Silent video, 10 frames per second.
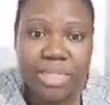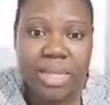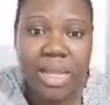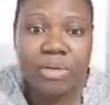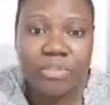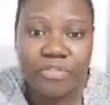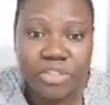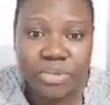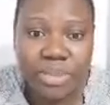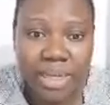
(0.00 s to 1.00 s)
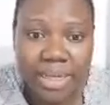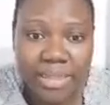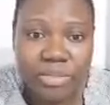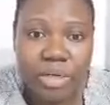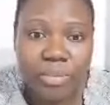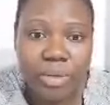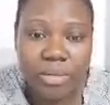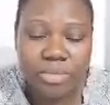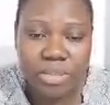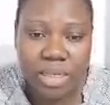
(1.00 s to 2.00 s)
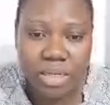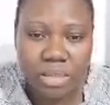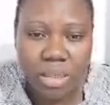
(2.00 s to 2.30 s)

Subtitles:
I love Victoria, and you are welcome to the house.